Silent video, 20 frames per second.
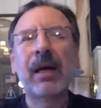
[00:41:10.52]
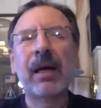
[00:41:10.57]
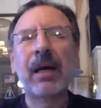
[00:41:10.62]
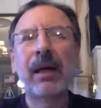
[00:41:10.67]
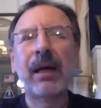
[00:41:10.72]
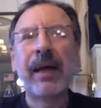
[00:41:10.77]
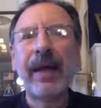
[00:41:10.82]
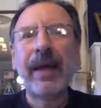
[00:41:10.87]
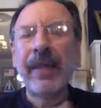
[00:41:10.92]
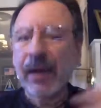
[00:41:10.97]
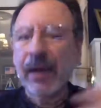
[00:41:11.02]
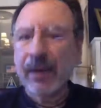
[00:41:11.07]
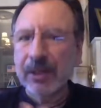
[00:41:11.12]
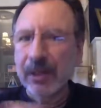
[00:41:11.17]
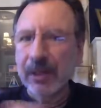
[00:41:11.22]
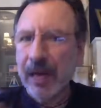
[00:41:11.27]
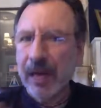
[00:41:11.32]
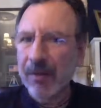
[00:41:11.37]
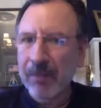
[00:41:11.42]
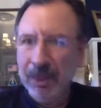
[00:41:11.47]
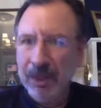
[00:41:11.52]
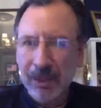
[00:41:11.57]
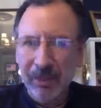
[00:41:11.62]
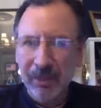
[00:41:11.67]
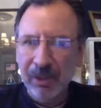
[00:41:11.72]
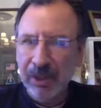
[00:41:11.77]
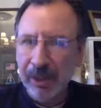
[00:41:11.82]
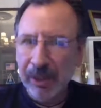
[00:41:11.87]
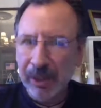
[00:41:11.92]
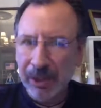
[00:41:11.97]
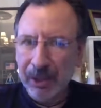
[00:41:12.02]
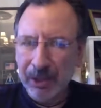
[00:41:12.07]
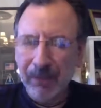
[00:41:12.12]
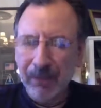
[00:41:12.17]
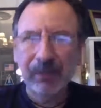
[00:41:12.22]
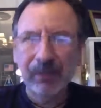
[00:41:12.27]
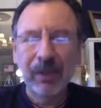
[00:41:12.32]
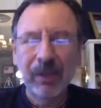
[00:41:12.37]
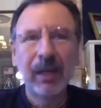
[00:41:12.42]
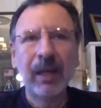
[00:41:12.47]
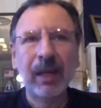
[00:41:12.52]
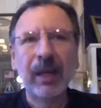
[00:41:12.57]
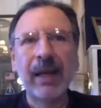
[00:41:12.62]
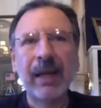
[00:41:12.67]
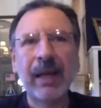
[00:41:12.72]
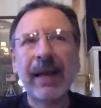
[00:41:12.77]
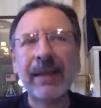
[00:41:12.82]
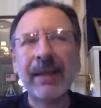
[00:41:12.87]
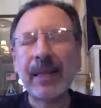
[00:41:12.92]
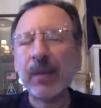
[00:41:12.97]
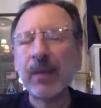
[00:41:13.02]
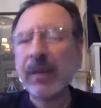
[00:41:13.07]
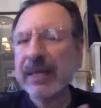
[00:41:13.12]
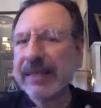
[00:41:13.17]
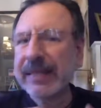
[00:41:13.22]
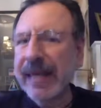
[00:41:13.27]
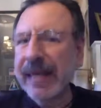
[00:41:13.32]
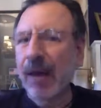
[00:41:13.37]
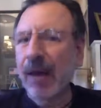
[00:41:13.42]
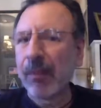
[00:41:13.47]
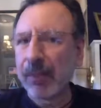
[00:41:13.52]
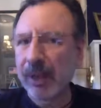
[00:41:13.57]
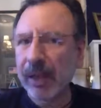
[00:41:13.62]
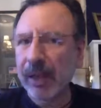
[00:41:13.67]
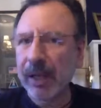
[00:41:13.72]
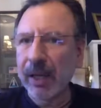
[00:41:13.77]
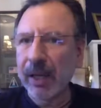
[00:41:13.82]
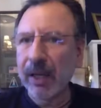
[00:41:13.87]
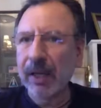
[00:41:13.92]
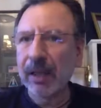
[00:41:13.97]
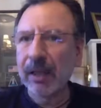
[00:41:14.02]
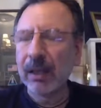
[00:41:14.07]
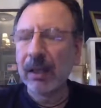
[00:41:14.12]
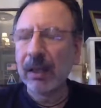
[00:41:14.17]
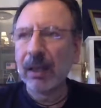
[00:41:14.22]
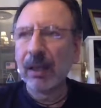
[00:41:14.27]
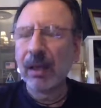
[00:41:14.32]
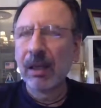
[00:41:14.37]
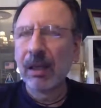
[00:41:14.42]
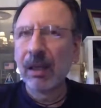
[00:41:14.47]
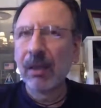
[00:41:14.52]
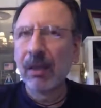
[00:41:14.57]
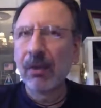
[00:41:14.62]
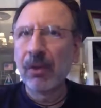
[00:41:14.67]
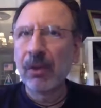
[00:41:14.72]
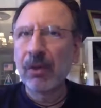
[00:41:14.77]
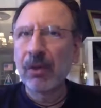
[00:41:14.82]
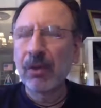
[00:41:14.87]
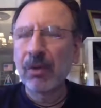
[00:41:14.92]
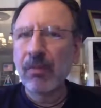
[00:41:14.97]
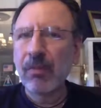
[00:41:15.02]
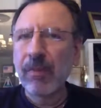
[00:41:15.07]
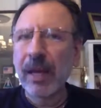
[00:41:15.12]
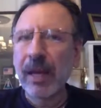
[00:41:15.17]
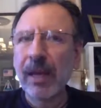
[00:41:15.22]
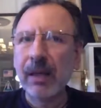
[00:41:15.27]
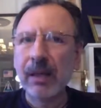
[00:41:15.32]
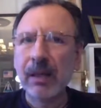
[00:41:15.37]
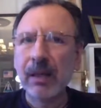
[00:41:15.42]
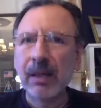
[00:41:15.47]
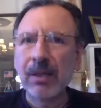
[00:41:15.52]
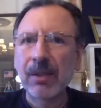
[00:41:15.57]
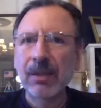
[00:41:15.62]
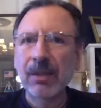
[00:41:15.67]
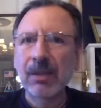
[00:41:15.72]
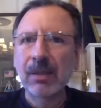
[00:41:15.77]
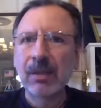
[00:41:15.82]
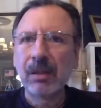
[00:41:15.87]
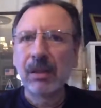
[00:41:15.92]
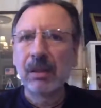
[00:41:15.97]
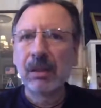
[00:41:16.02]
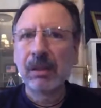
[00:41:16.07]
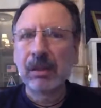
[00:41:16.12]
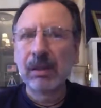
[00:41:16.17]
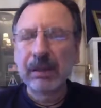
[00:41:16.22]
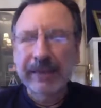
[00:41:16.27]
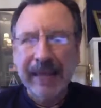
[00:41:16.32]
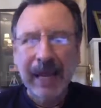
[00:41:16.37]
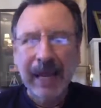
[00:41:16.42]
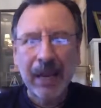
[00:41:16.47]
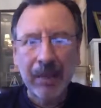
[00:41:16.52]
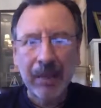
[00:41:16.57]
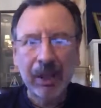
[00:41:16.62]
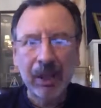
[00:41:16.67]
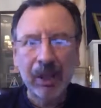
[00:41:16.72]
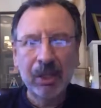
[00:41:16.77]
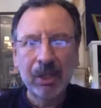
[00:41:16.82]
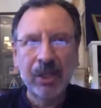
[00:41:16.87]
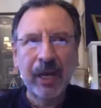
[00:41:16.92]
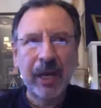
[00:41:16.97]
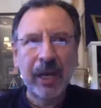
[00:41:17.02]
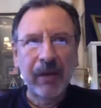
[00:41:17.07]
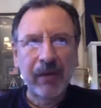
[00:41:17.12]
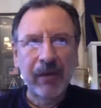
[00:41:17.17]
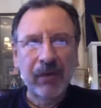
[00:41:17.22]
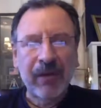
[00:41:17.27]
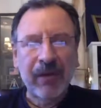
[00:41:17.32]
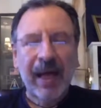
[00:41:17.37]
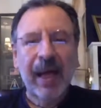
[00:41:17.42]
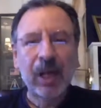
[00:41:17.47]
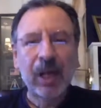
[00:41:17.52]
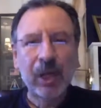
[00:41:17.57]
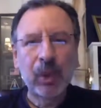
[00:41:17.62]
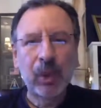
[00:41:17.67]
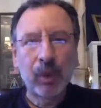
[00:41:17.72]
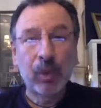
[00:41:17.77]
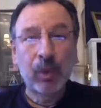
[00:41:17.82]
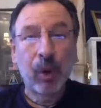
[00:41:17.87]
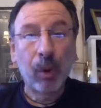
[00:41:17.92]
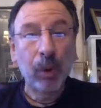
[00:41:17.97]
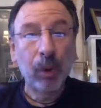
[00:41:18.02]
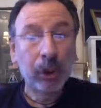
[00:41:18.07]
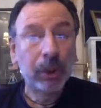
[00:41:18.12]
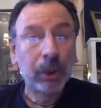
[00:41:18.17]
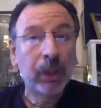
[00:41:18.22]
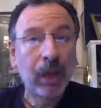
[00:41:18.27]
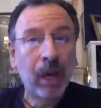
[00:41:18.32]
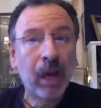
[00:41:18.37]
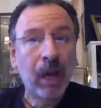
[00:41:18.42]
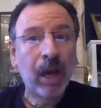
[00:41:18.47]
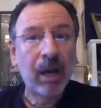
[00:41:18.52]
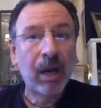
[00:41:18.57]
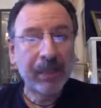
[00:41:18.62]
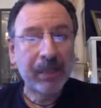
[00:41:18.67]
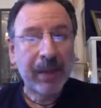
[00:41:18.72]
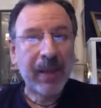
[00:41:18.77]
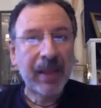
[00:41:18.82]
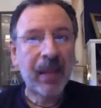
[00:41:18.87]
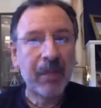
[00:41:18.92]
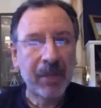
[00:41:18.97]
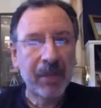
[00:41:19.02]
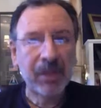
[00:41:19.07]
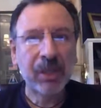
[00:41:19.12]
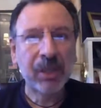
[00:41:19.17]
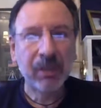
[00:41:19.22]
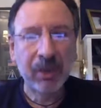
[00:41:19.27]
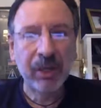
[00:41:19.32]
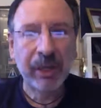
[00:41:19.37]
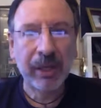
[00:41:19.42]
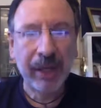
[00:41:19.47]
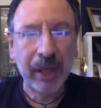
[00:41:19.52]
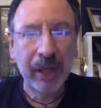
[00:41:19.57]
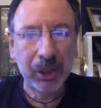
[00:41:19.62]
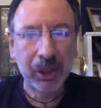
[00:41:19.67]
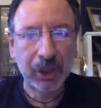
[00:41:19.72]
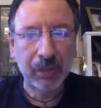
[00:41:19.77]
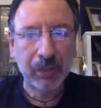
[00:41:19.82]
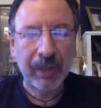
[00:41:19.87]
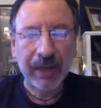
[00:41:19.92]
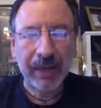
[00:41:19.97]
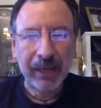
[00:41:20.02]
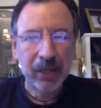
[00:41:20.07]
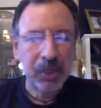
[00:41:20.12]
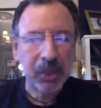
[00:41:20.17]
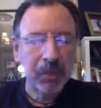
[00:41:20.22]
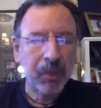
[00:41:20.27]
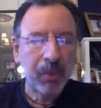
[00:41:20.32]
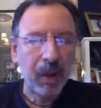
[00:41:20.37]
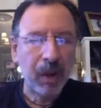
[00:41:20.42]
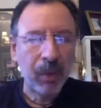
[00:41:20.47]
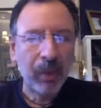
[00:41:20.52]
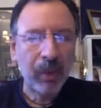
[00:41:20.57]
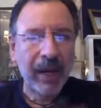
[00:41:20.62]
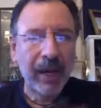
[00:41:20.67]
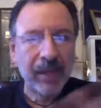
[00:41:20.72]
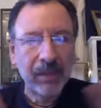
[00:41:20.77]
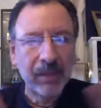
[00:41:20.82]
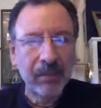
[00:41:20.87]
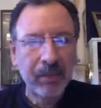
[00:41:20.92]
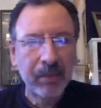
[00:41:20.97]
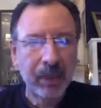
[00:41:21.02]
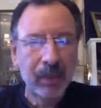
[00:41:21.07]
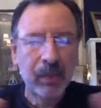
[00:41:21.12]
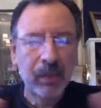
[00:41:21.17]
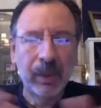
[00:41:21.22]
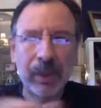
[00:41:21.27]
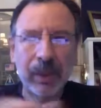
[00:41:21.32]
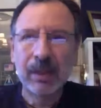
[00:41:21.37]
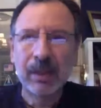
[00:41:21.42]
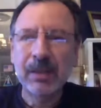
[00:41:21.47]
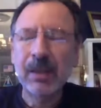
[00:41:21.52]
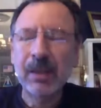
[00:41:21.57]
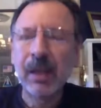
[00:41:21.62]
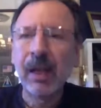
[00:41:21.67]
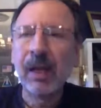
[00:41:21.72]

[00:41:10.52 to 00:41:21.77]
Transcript: And that creates a lot of miscommunication. And I think we downplay the tremendous damage and value erosion caused by that miscommunication, right? In small ways and big ways.